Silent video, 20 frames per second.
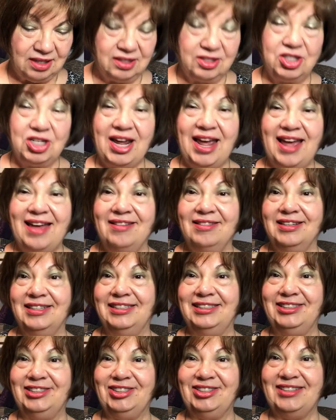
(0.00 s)

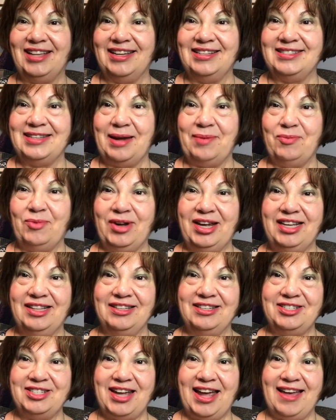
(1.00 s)
challenge, that same
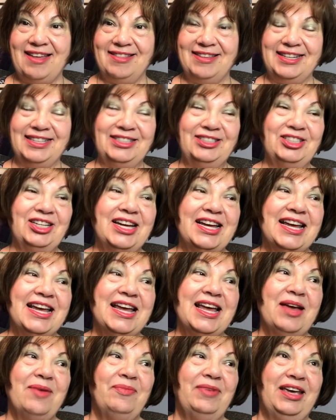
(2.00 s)
weekly challenge,
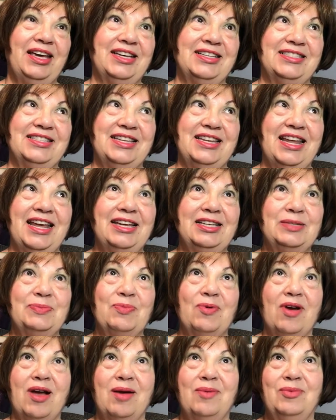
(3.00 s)
because the next
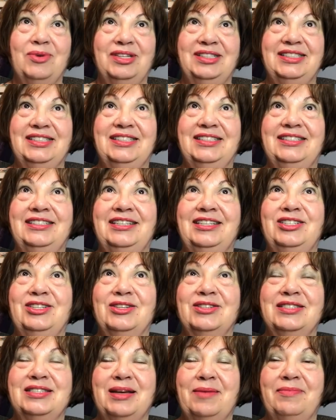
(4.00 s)
prompt was to stitch
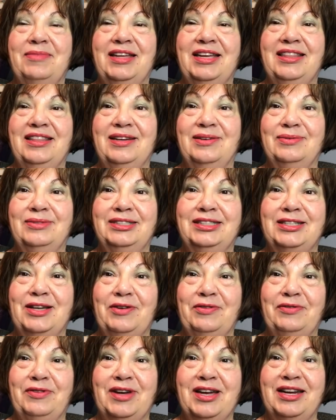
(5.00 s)
on something that was
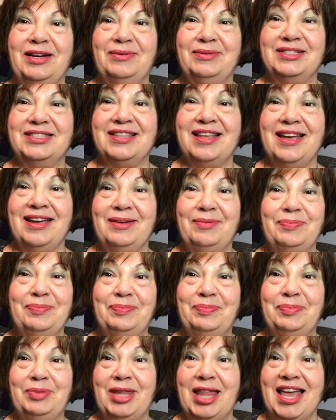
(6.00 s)
so fun. It was like
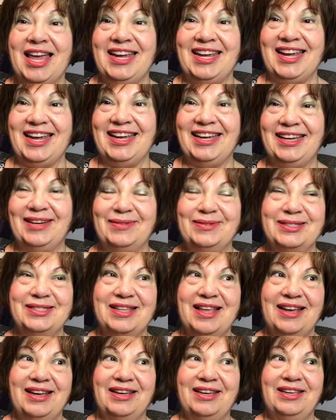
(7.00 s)
playing. It was
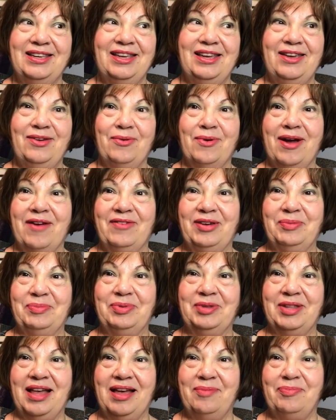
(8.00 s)
like you were having
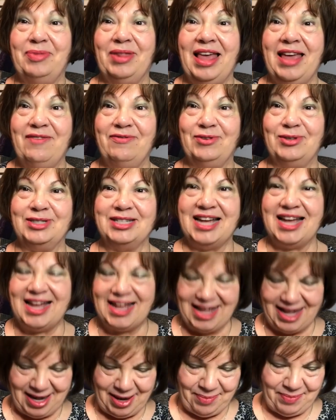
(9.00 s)
playful
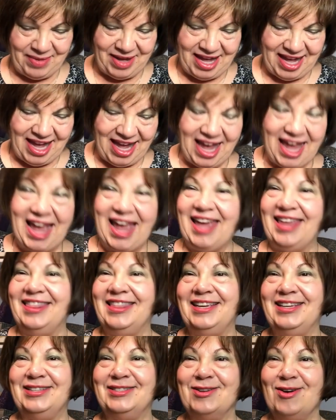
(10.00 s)
time, and
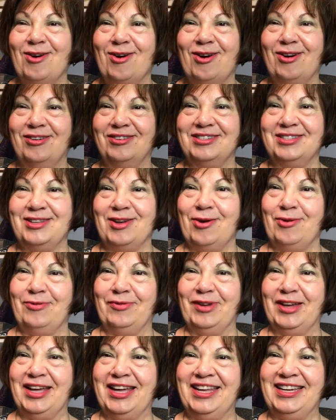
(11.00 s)
these are so
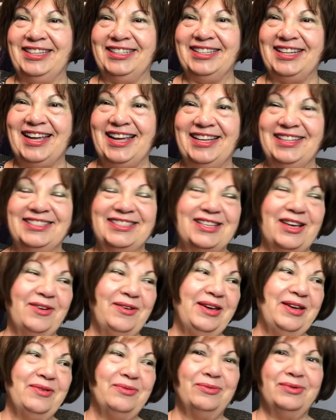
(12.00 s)
fun. And so
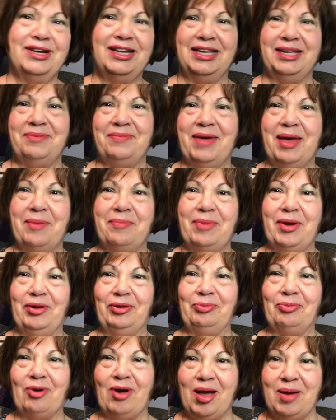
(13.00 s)
it really met
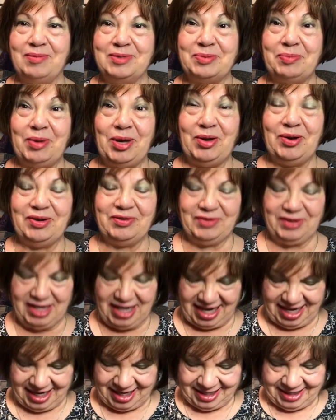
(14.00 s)
both prompts
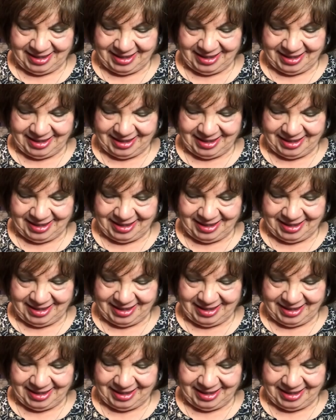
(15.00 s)
beautifully.